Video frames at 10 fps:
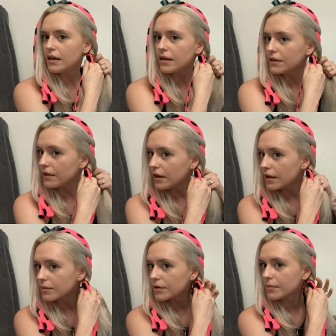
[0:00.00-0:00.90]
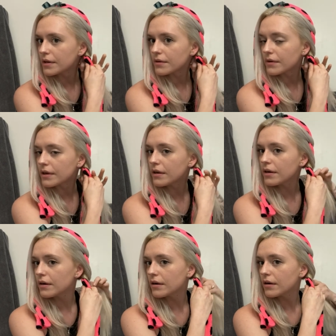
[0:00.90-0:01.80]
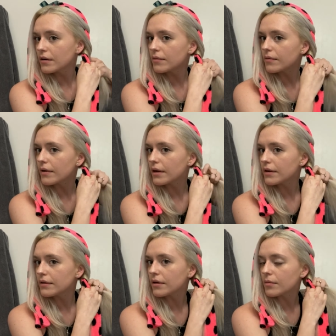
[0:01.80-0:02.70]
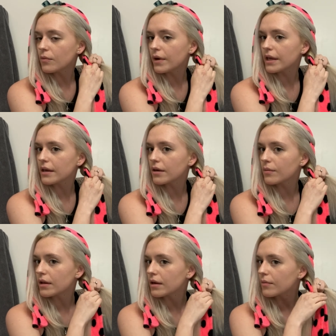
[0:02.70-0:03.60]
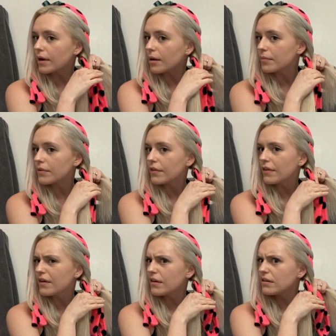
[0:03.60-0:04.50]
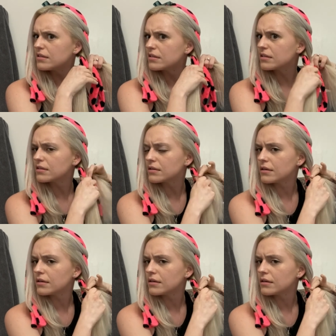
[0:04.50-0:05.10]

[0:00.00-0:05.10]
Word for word: and then what am I doing here? Right, I'm waiting while I wrap this.